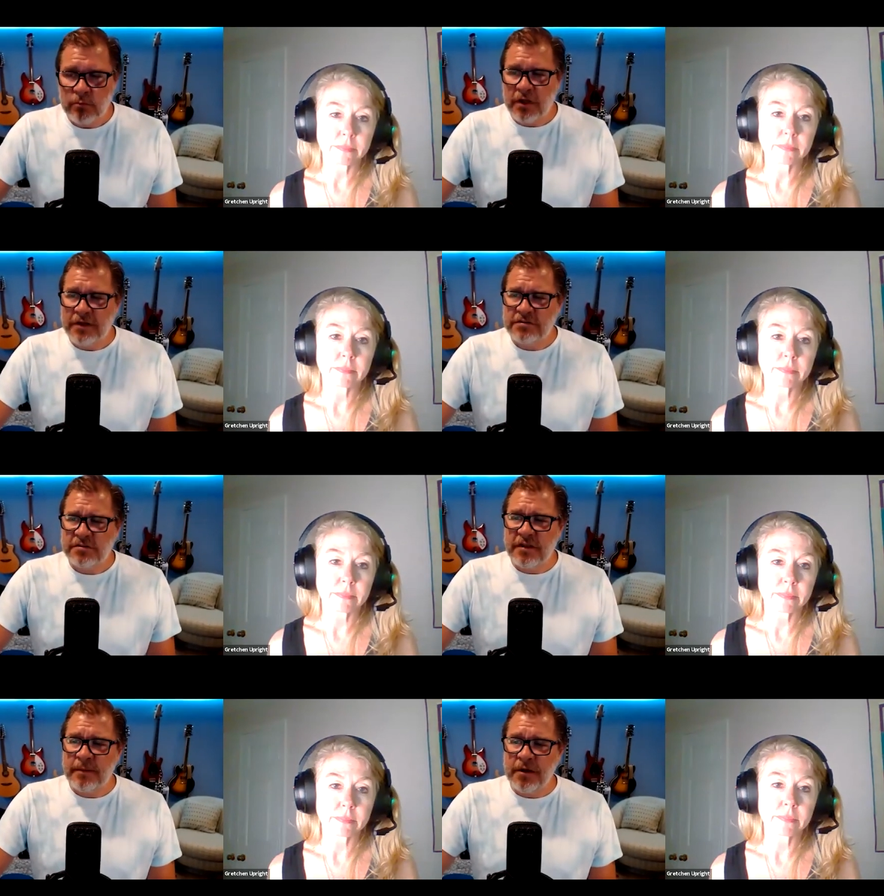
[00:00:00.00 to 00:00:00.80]

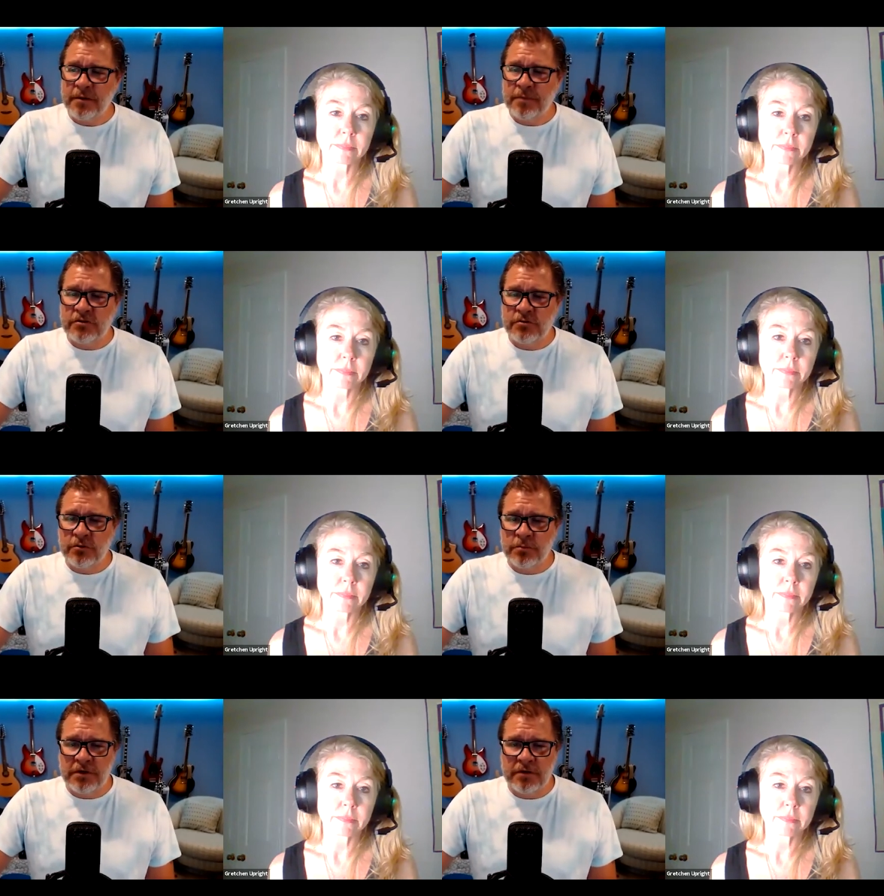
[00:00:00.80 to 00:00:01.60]
Speaker 1: That's that might be
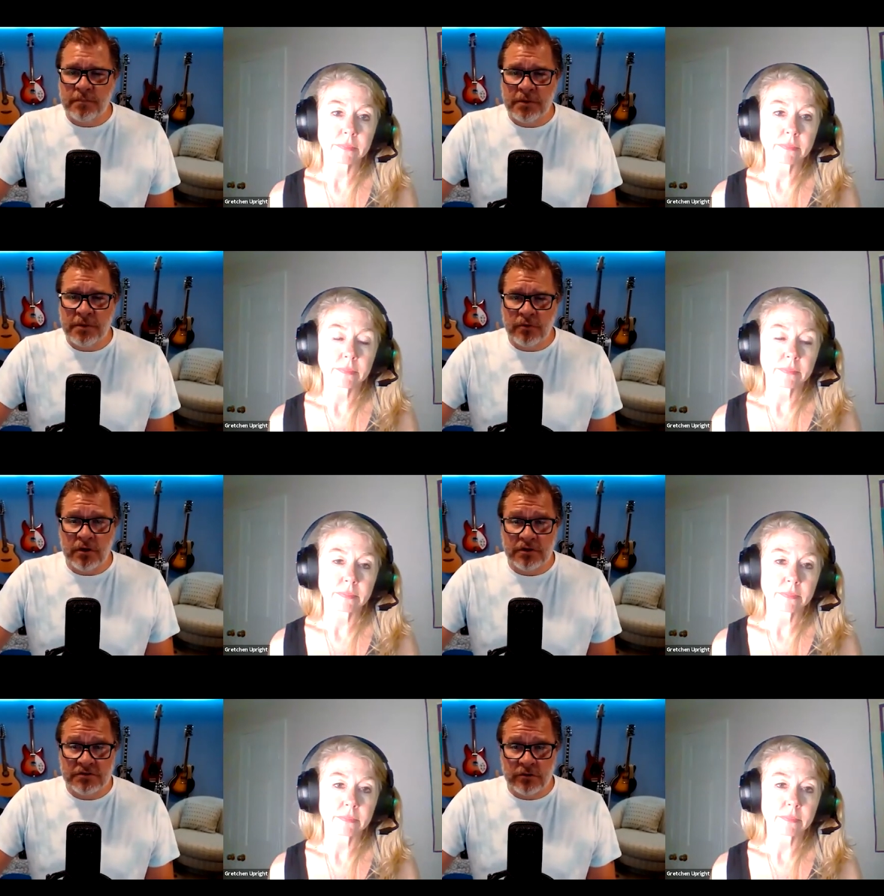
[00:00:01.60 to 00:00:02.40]
true, but people
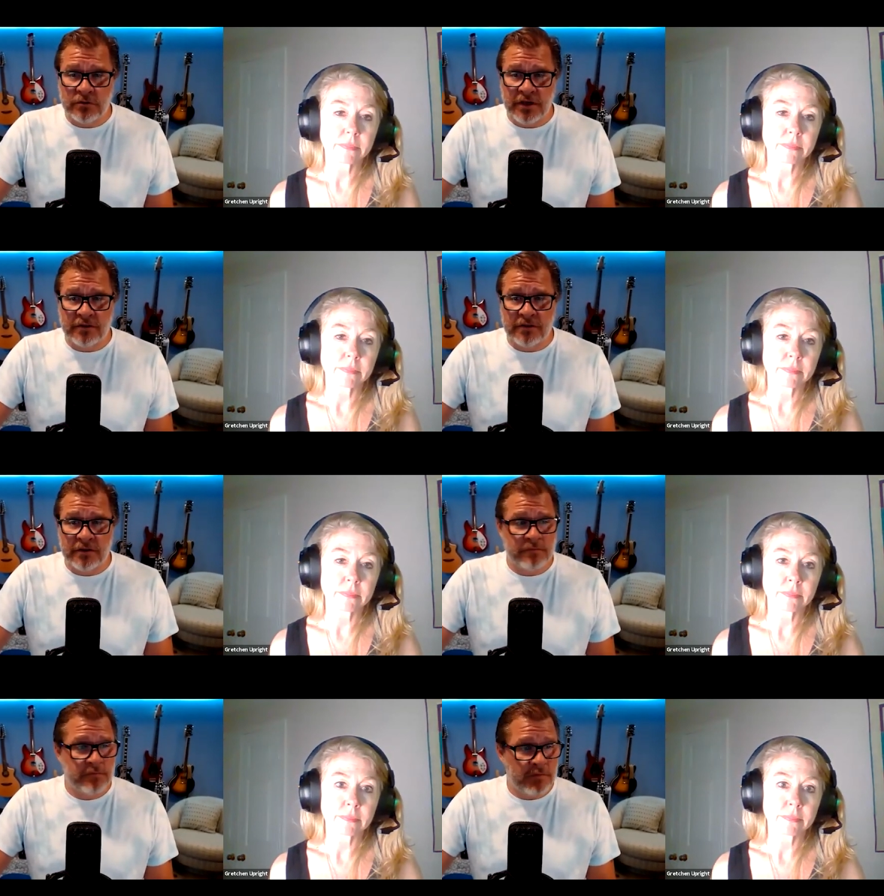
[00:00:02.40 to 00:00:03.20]
are also like
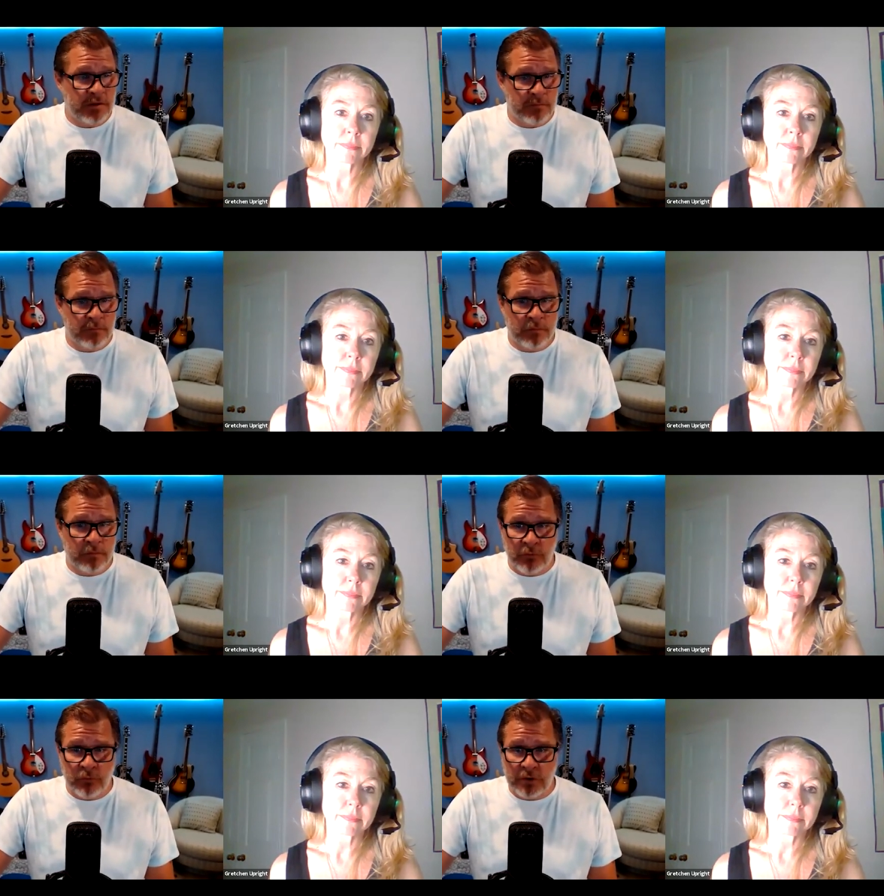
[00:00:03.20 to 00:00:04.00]
they they
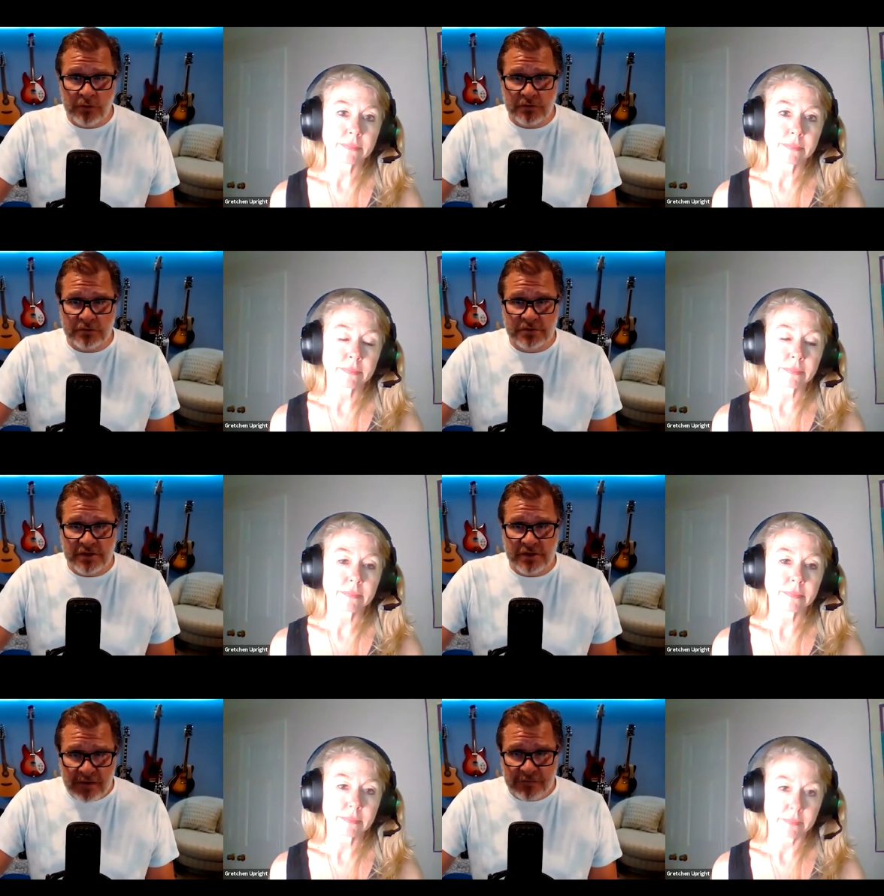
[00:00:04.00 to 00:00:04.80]
they work with your
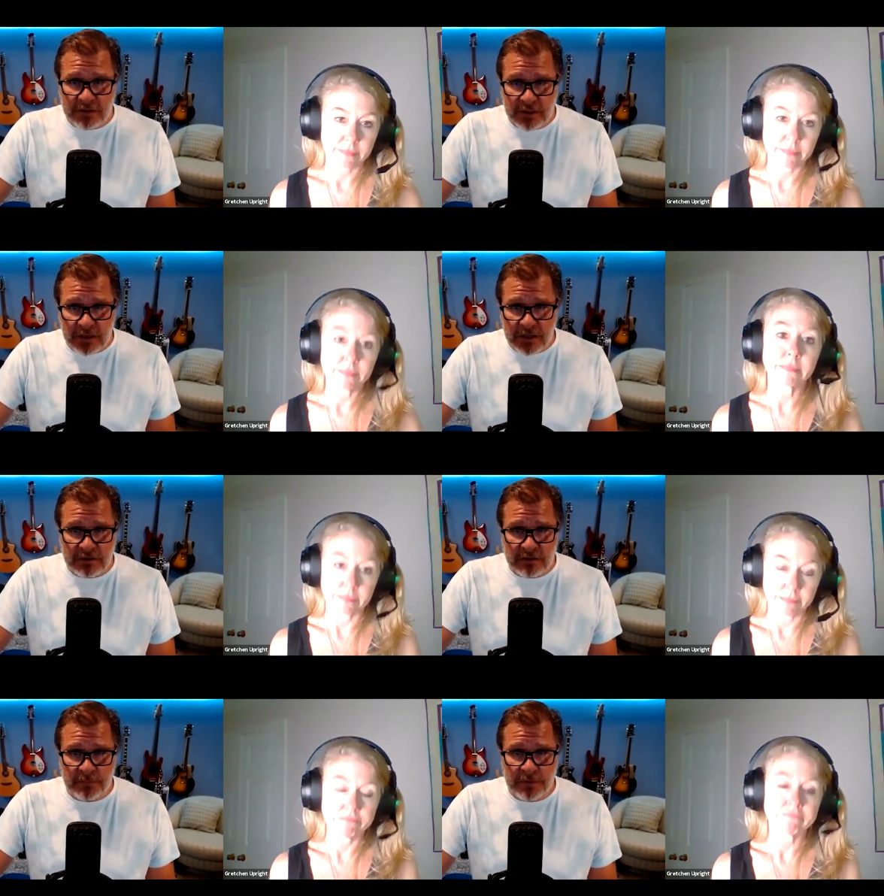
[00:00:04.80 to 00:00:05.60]
staff a lot,
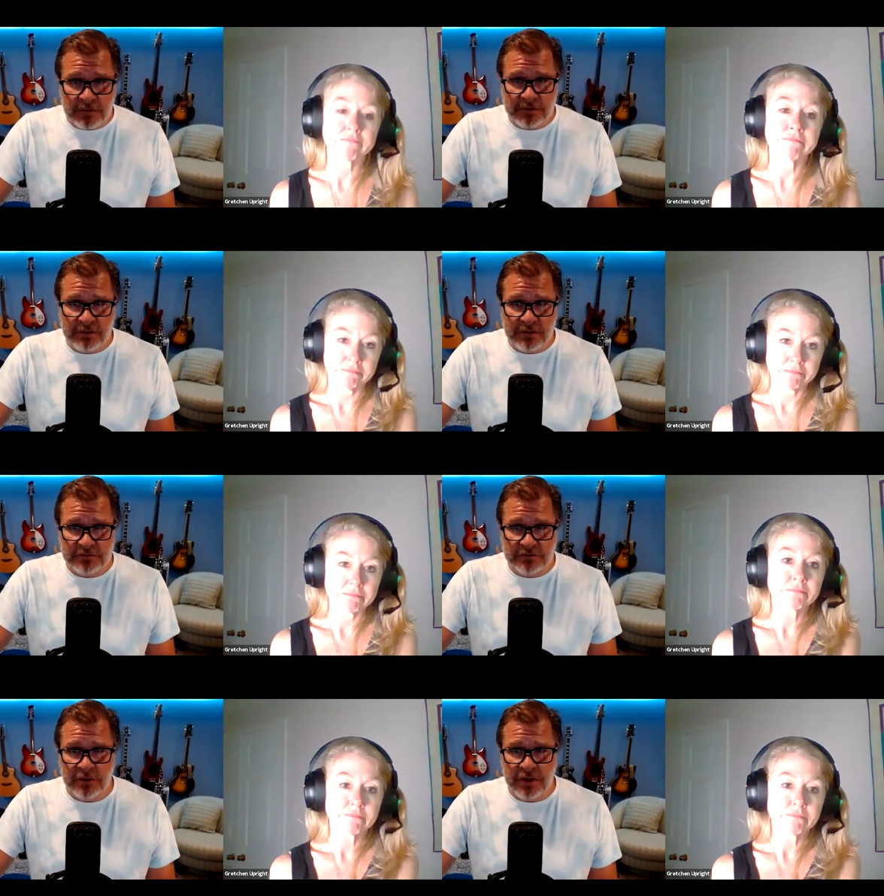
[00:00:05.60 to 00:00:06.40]
and the
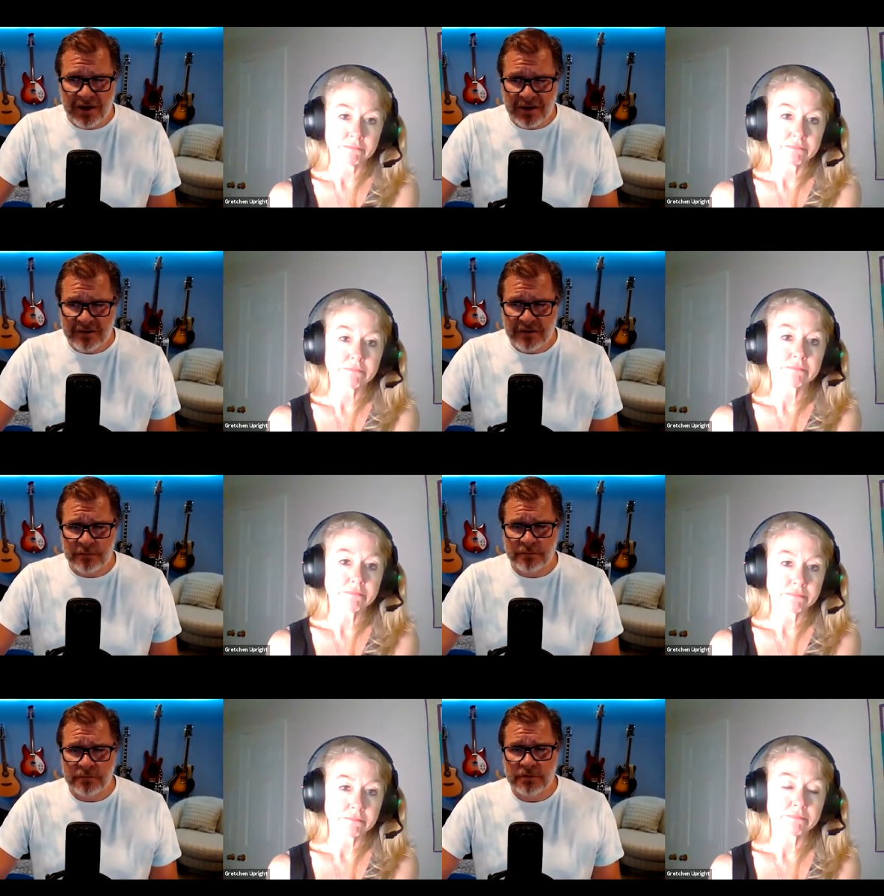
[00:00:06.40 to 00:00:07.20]
paralegals don't hide
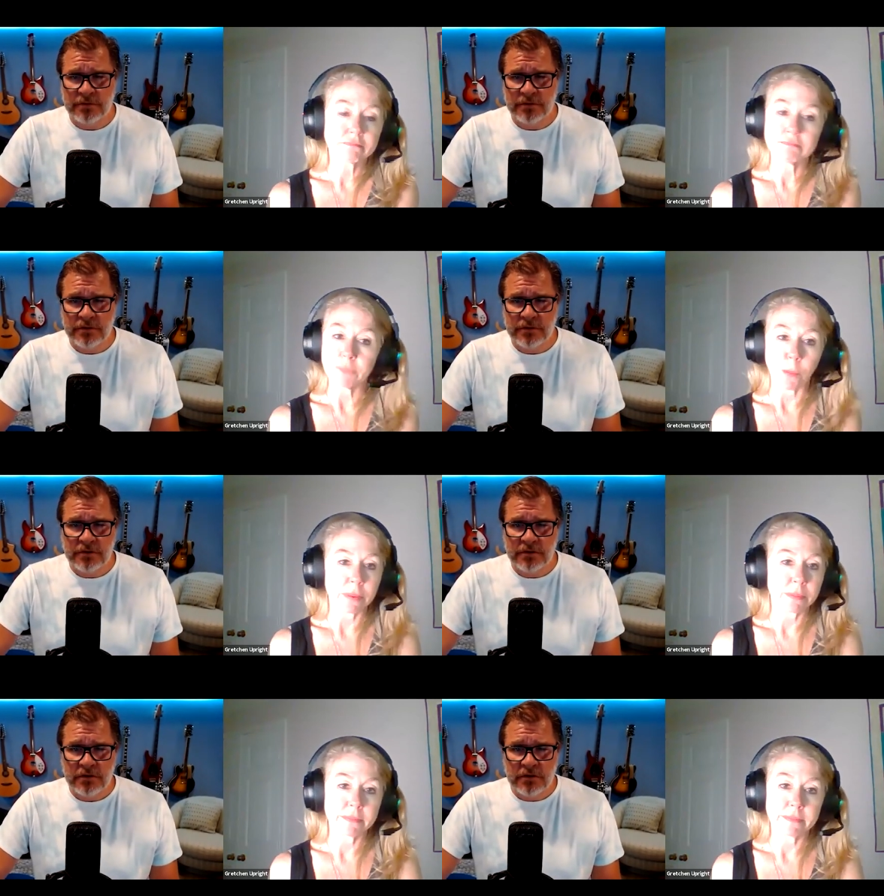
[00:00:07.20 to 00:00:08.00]
them
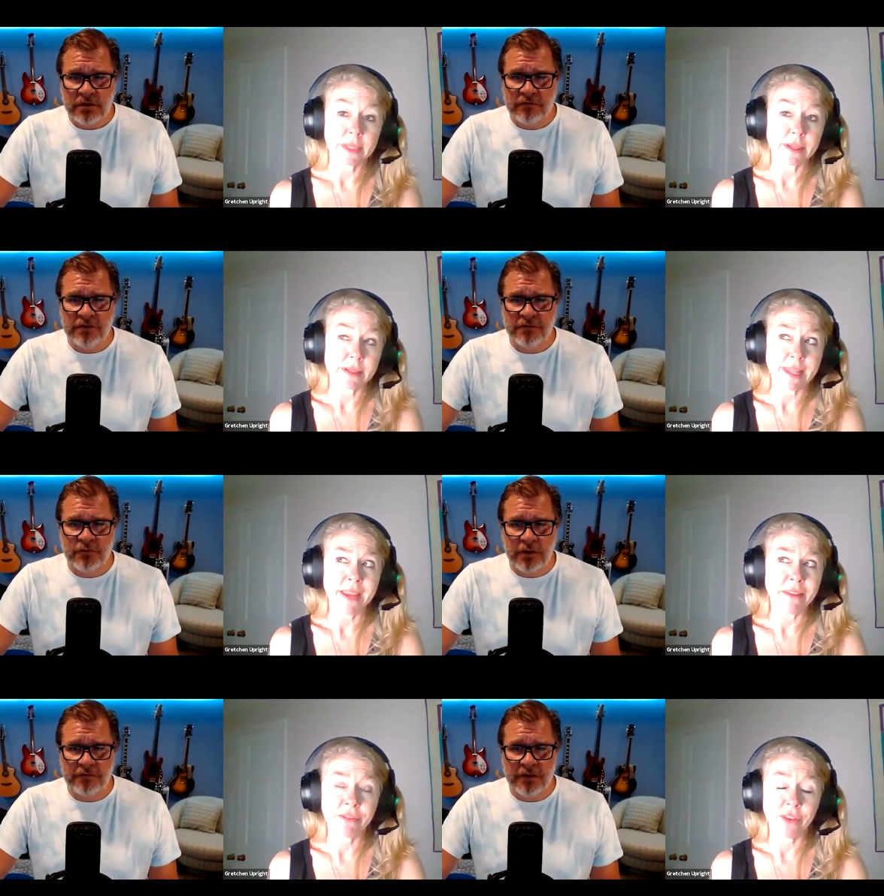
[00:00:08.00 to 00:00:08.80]
because they
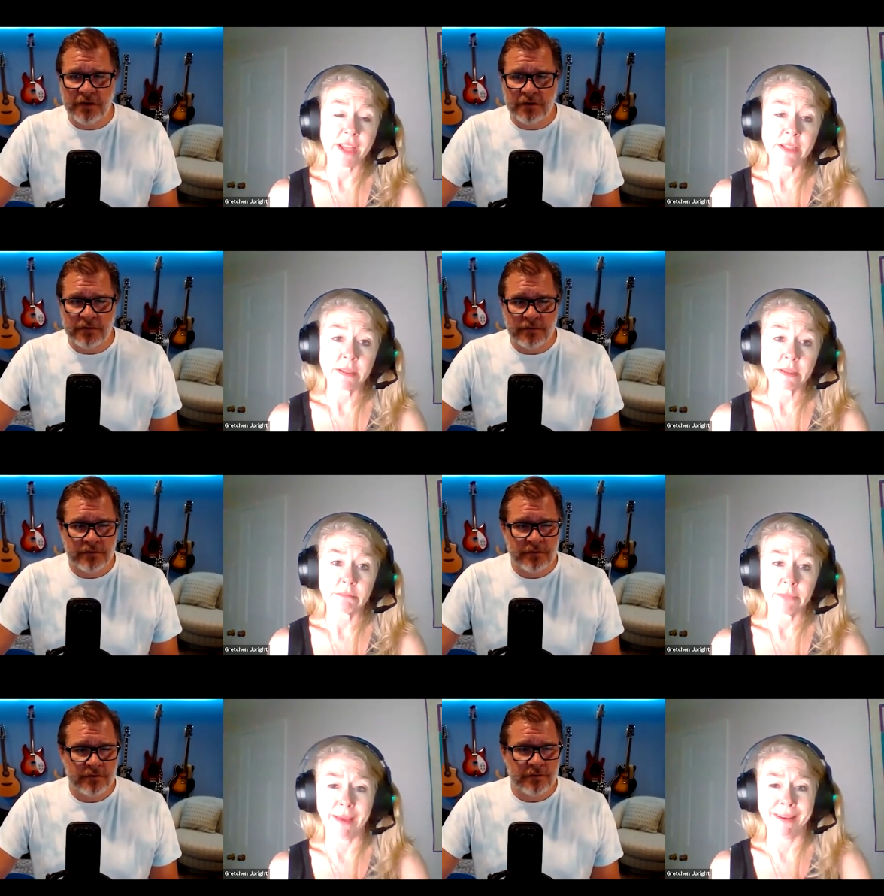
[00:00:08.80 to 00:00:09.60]
have friends.
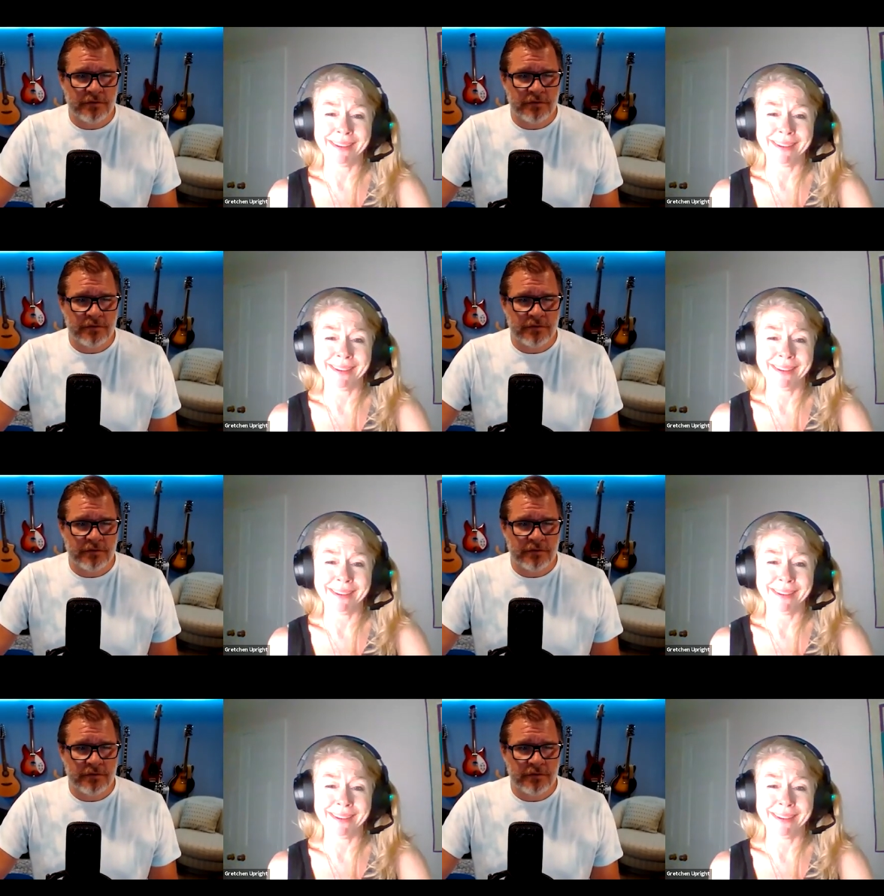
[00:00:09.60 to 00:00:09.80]
Have like,